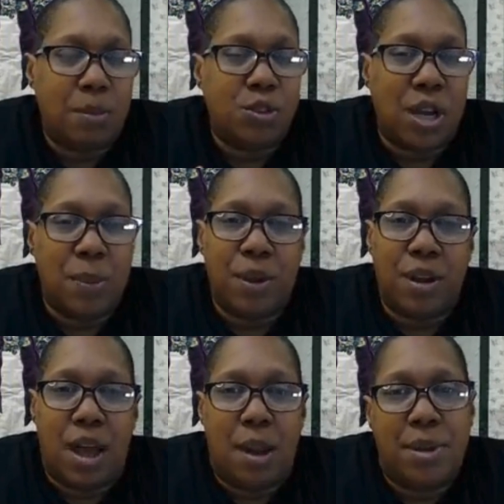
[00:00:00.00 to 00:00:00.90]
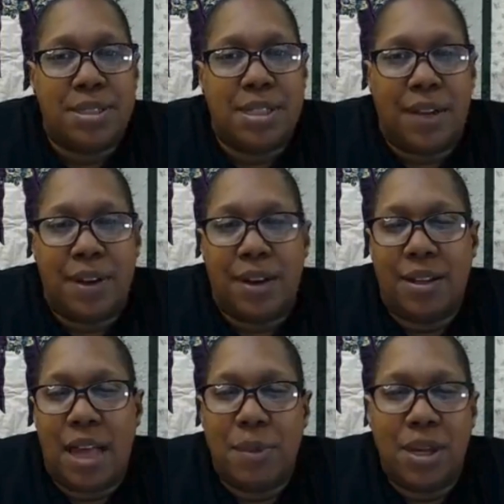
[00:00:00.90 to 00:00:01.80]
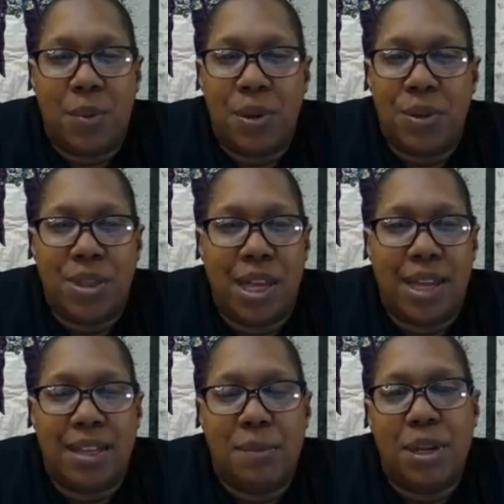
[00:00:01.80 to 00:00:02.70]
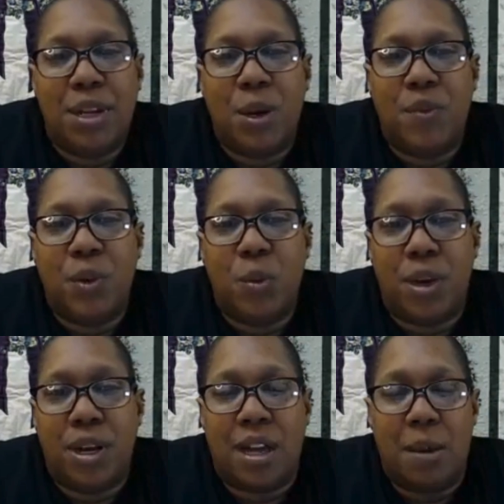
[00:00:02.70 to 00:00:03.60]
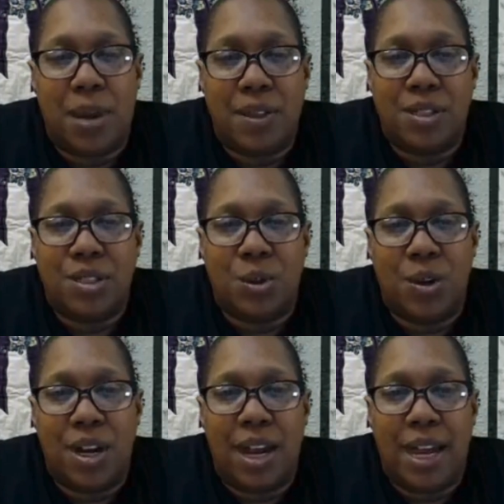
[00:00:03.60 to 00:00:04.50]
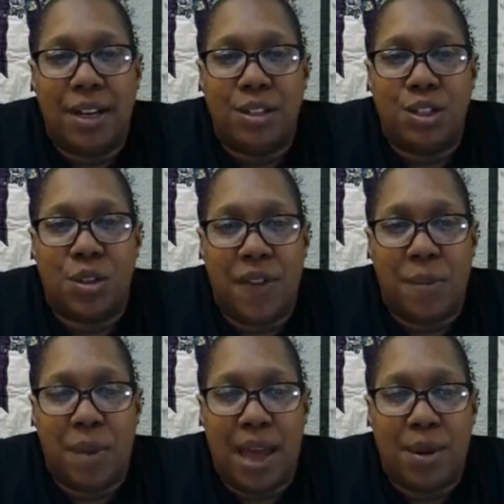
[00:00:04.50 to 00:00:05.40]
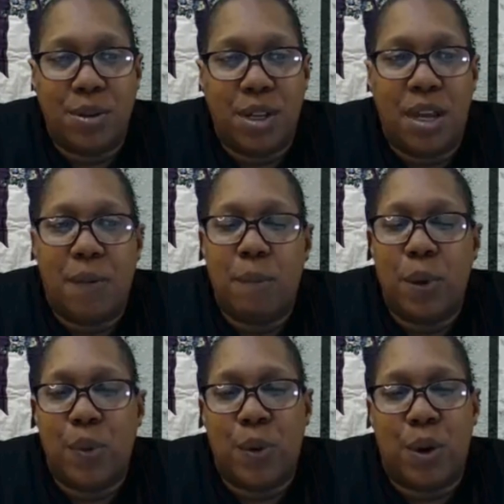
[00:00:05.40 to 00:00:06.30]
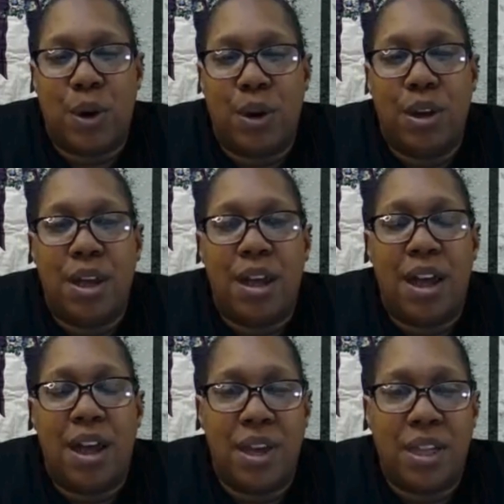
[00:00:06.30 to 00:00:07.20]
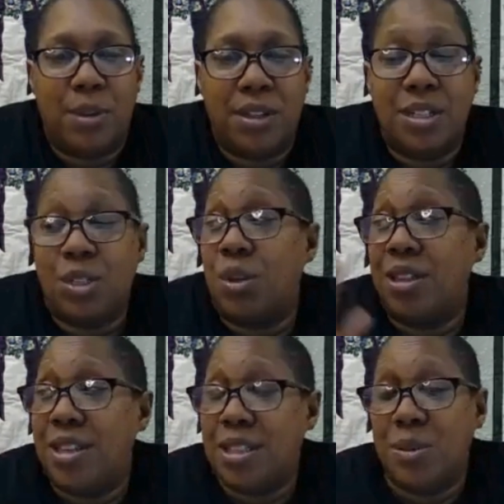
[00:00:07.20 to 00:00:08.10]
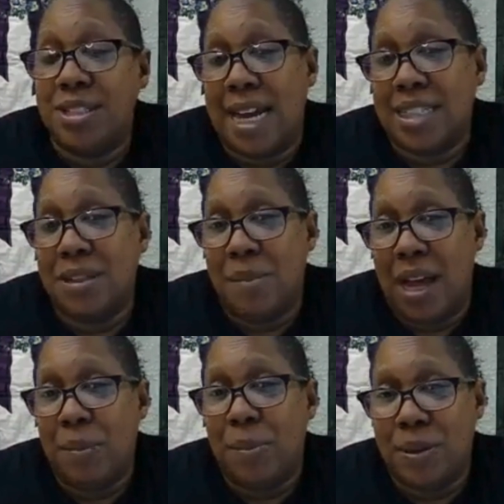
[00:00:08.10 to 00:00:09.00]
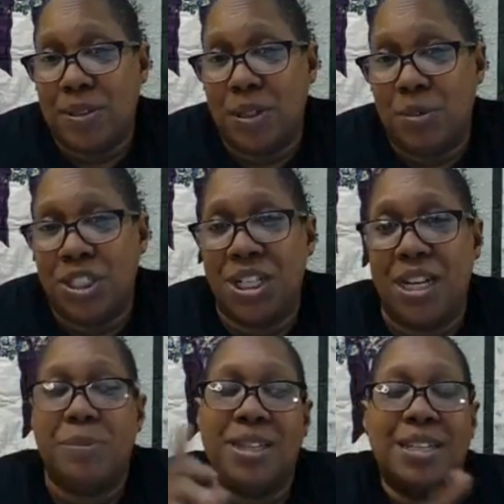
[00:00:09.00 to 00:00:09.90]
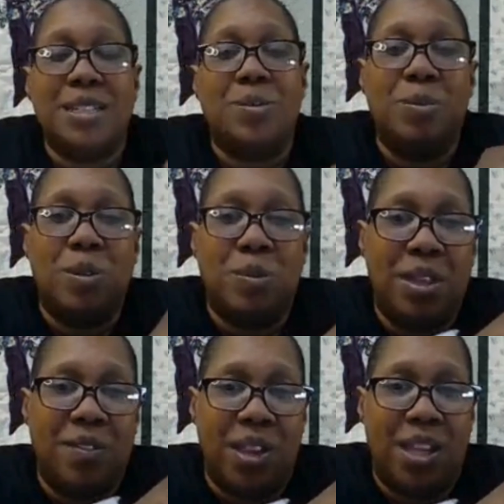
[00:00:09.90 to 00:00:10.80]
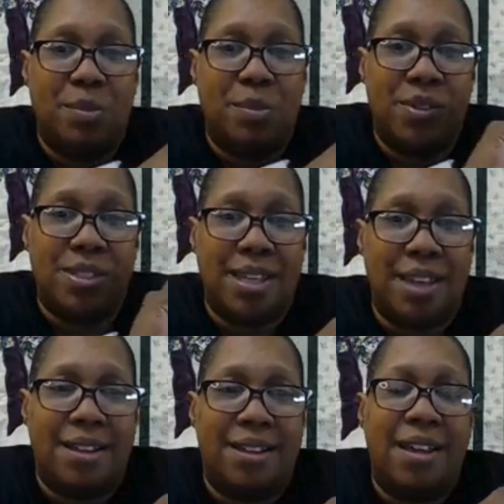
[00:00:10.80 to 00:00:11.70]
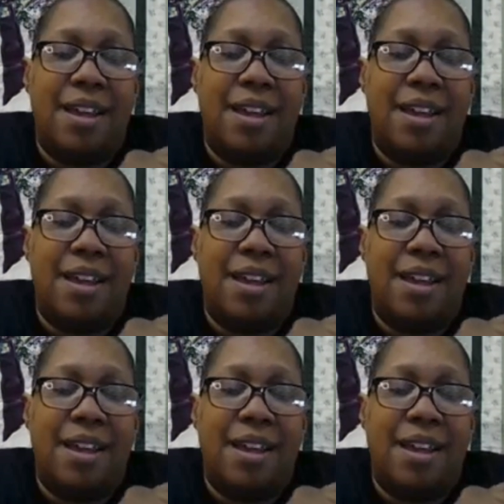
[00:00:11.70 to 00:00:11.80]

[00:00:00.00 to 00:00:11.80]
Drop your comments down there. Let me know what you think. Let me know if you want to come by the store and try them out. Both are available in the store. This one is actually my personal machine, but this one will be available for sale